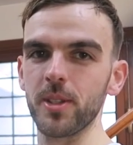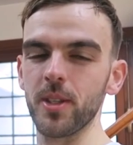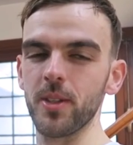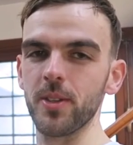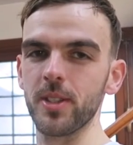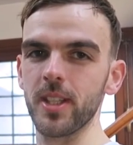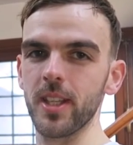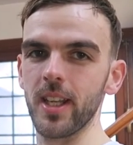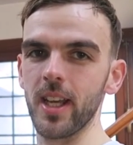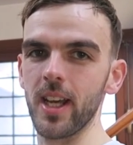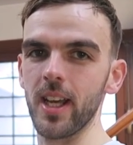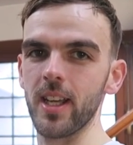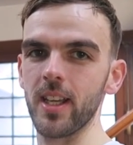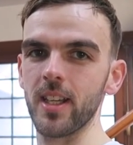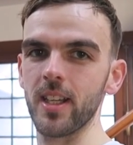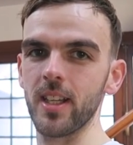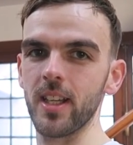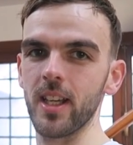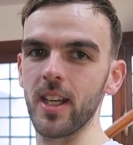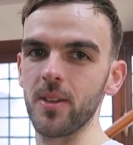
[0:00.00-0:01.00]
Two today
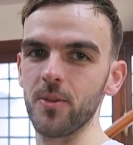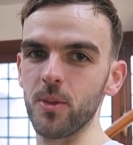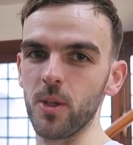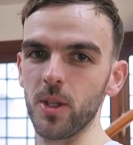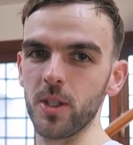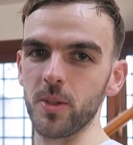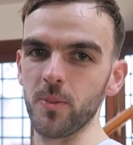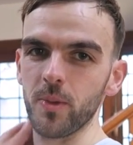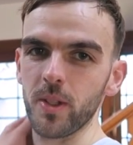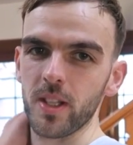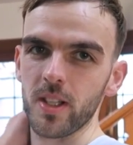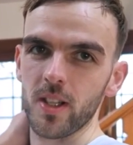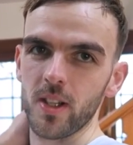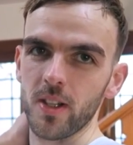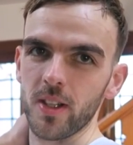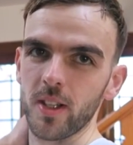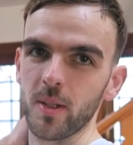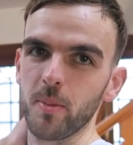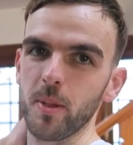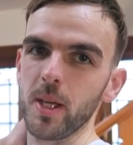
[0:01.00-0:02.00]
and riding with
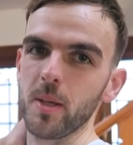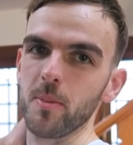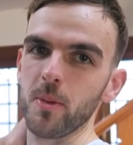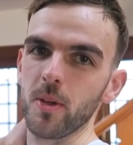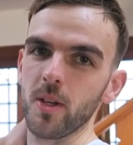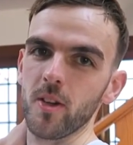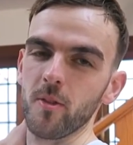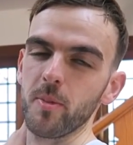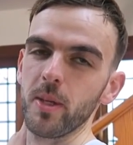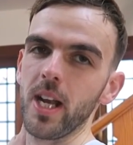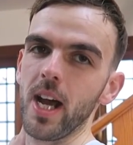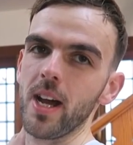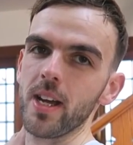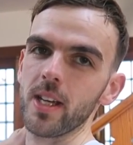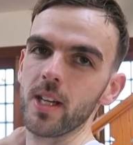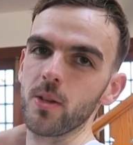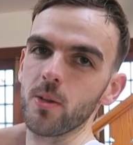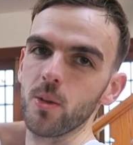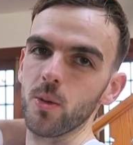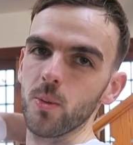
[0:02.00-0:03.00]
like people that have been out
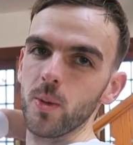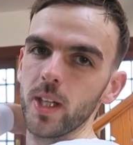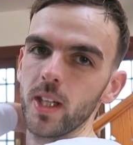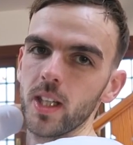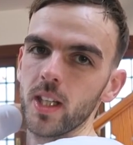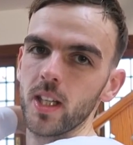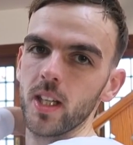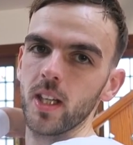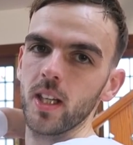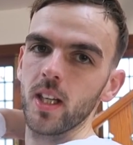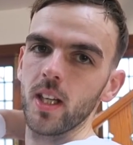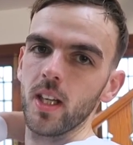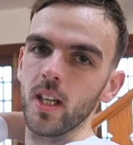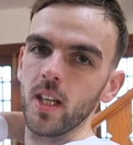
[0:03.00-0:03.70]
here all week,